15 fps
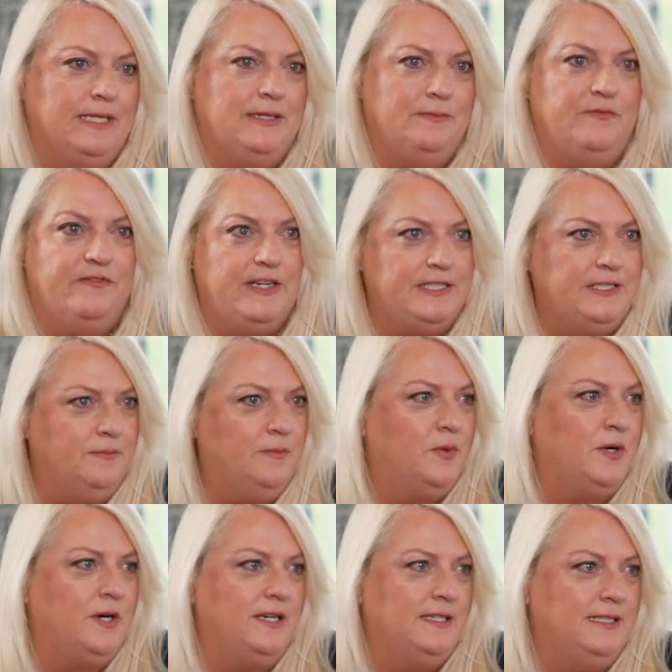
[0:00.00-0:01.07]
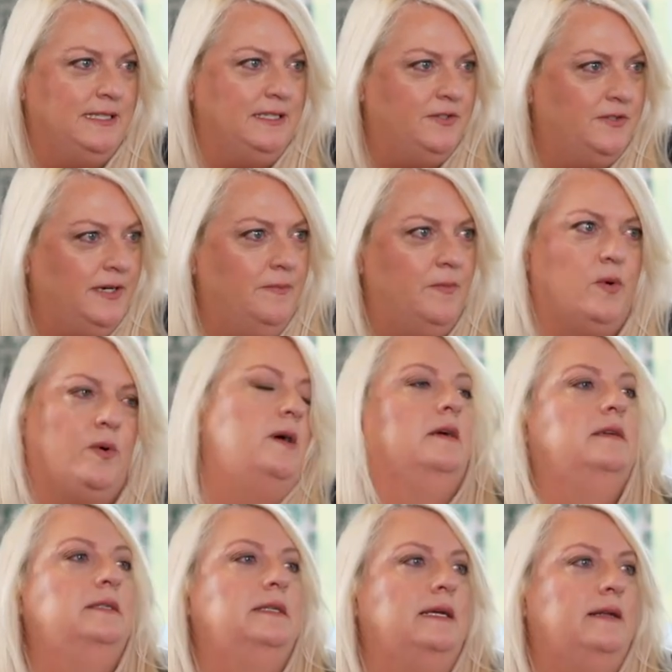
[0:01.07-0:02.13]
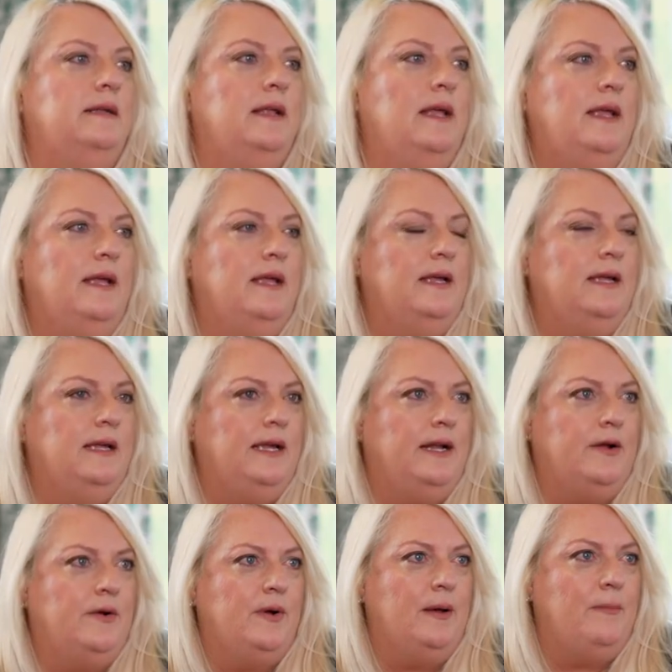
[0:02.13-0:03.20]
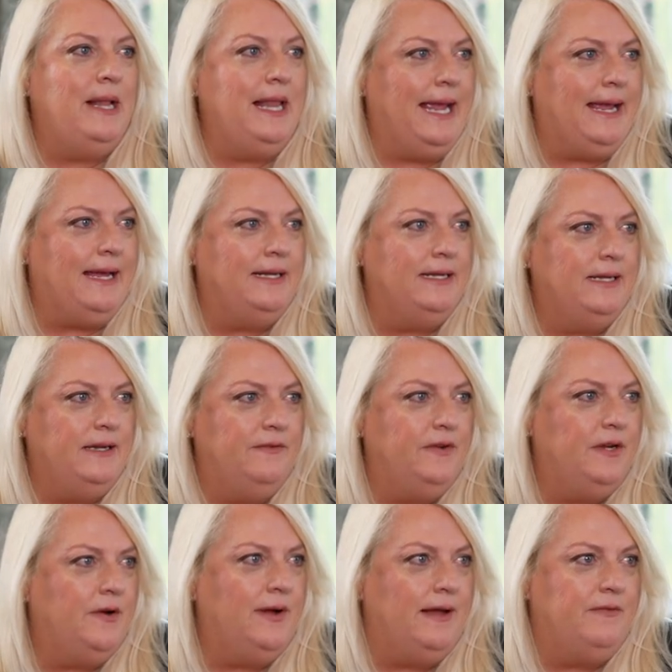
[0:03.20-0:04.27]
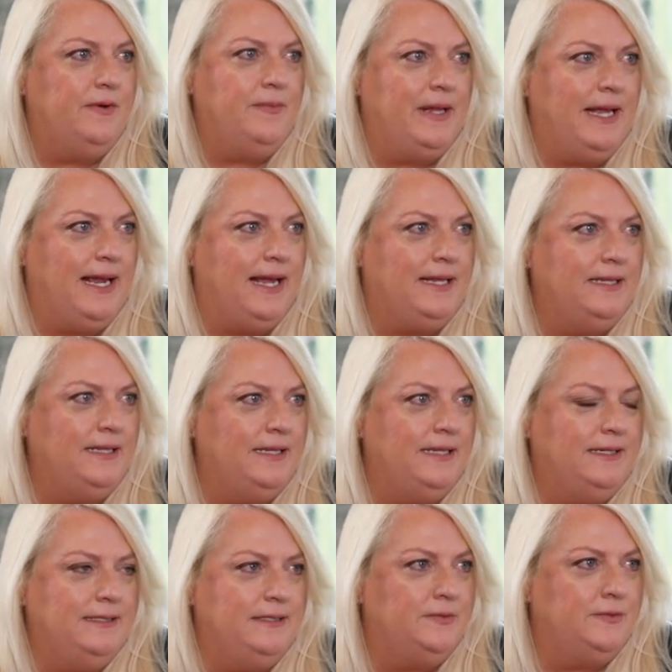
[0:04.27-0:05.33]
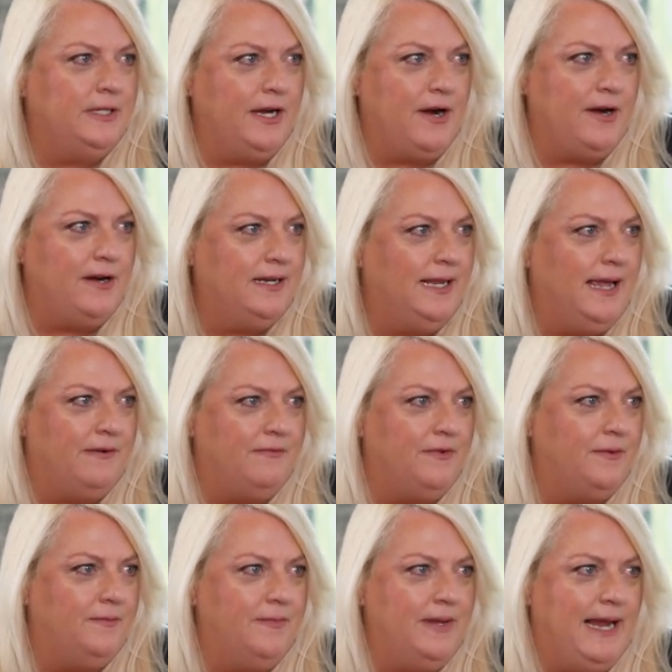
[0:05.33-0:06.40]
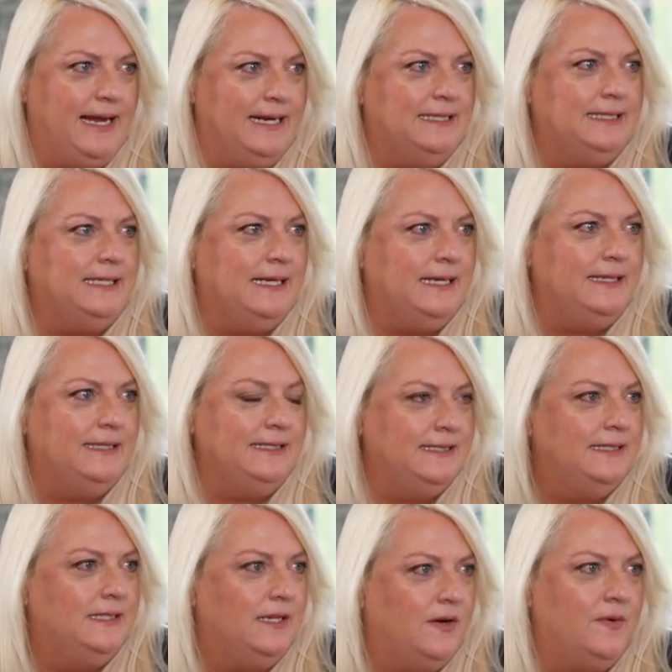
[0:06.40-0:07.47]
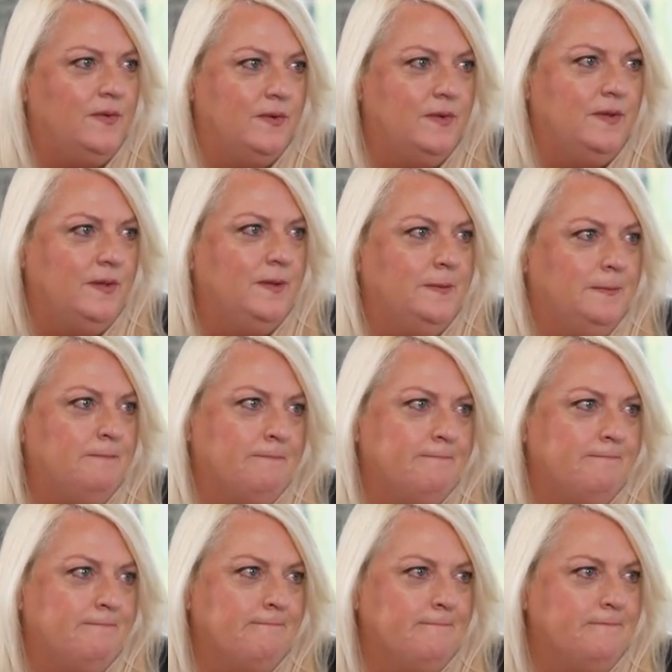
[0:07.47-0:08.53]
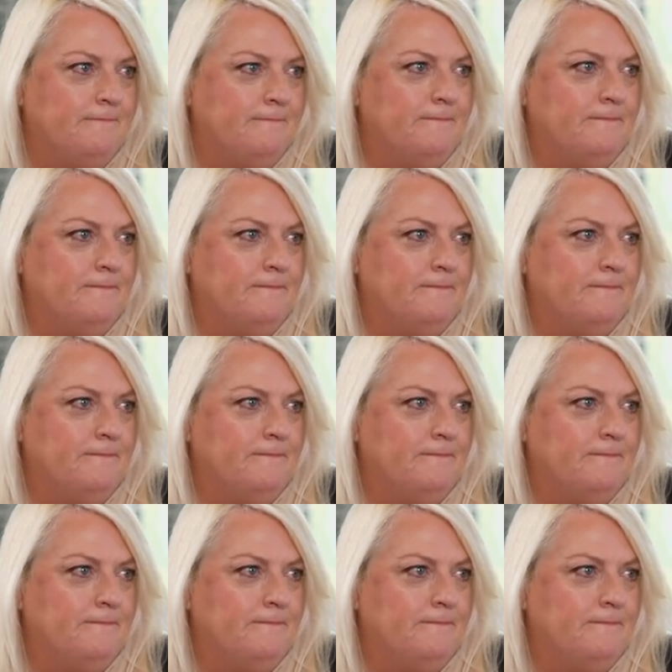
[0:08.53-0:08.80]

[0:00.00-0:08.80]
vision boards and dream boards and, you know, a plan. If you don't have a plan, it's really hard to get from A to Z. So mm-hmm. it's